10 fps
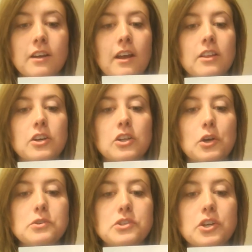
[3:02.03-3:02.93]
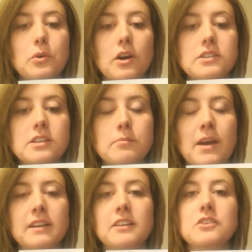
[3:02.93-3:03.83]
The closer you are to the
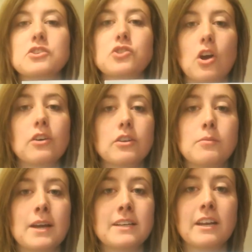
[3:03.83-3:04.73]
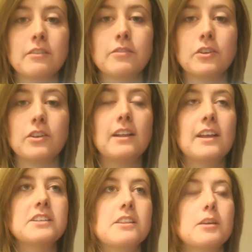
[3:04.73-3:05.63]
magnet, the stronger the magnetic field. I
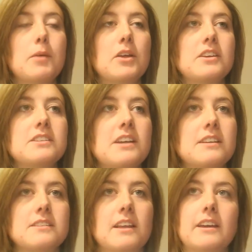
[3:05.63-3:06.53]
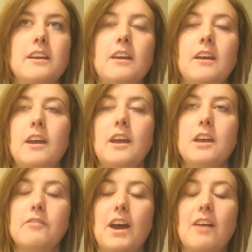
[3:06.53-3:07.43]
like to think about this as like,
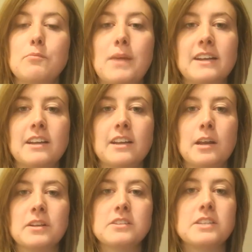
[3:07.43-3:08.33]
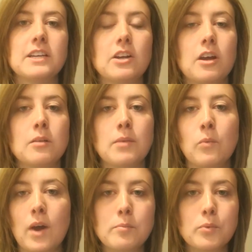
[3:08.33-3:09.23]
if I have a magnet and I'm going to stick it on my
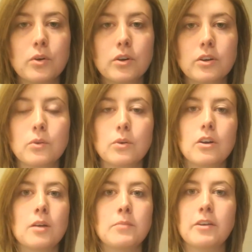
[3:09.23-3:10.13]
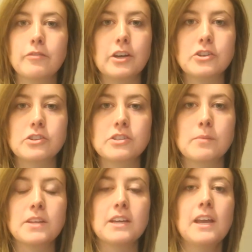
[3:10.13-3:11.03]
whiteboard or on my fridge or
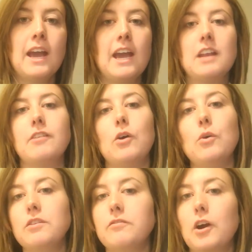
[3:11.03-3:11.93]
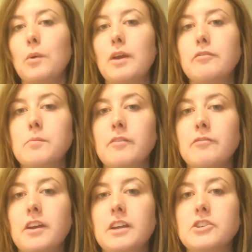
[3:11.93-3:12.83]
something, and if I hold it far away from my
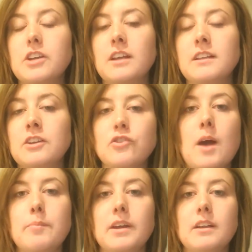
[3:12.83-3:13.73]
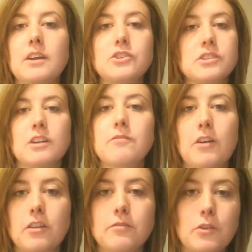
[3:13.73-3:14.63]
fridge and then drop it, it's just going to
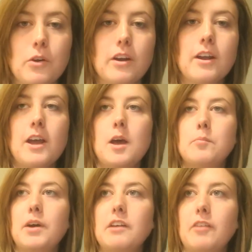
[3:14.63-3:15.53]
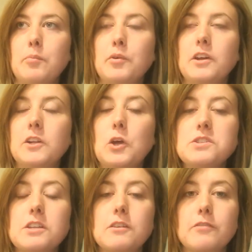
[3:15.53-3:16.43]
fall to the floor. But if I put it
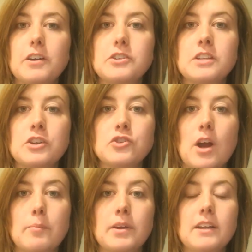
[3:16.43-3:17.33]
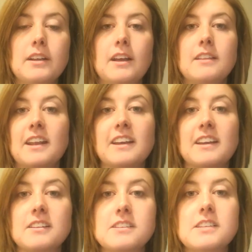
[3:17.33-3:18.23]
close to the fridge and then drop it, then it
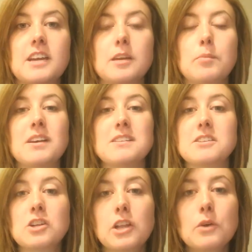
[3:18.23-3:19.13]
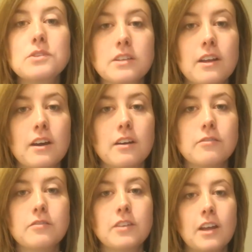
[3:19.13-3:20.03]
can stick because it's close
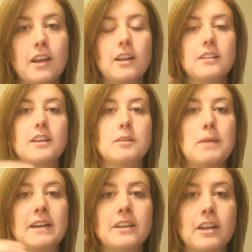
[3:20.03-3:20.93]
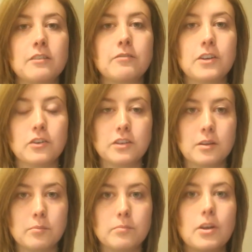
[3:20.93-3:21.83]
enough that the magnetic field
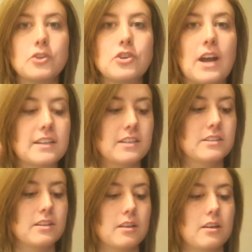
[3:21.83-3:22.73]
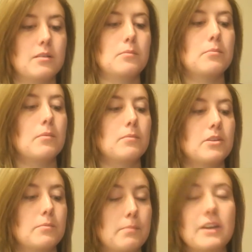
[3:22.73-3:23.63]
can attract it to
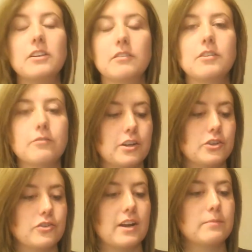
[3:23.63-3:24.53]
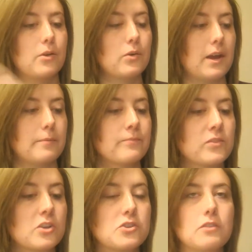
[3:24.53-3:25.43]
the metal of the fridge, right? Okay,
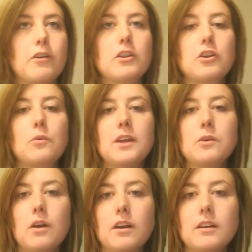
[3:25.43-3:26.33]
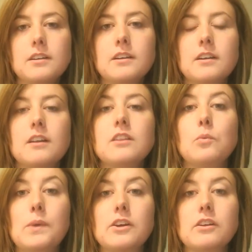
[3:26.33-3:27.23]
so the farther away you are, the
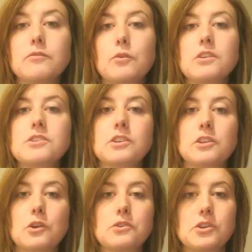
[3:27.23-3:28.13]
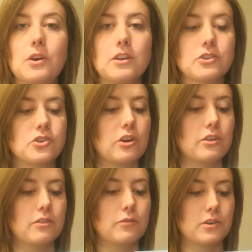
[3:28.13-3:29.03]
weaker the force, the closer you are, the stronger
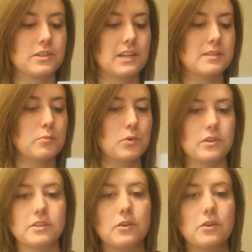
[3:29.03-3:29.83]
the force. That's important.